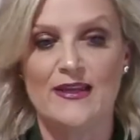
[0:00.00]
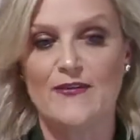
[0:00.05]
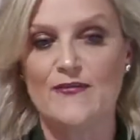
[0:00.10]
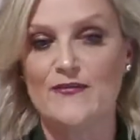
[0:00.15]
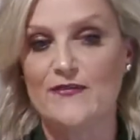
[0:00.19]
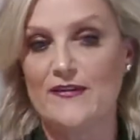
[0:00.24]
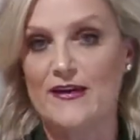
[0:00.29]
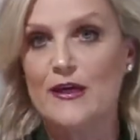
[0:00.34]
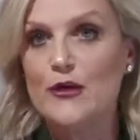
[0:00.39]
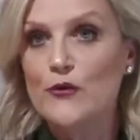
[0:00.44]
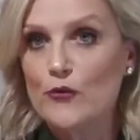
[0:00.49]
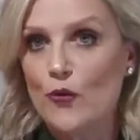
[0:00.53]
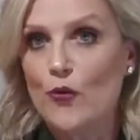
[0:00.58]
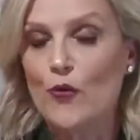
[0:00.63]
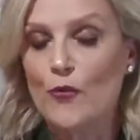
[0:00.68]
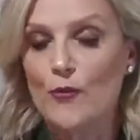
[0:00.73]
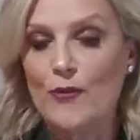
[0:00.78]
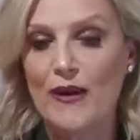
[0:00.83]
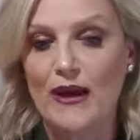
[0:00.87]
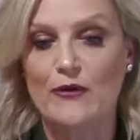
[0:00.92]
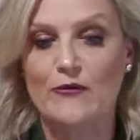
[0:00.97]
our feed or
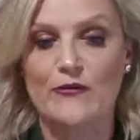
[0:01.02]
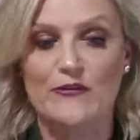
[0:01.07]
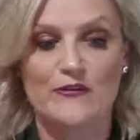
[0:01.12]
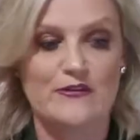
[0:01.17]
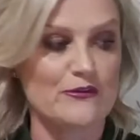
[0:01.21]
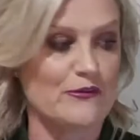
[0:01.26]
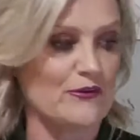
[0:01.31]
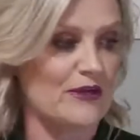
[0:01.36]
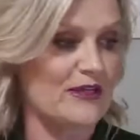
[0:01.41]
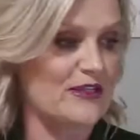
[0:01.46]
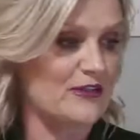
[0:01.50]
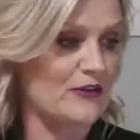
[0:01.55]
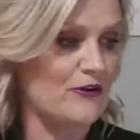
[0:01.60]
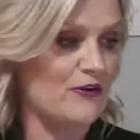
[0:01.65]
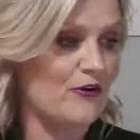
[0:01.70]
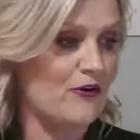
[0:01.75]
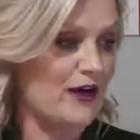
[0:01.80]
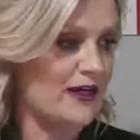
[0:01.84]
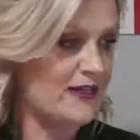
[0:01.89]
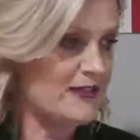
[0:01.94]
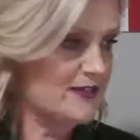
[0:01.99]
back on the screen
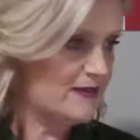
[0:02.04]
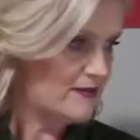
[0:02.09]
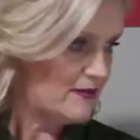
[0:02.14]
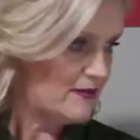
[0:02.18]
tonight.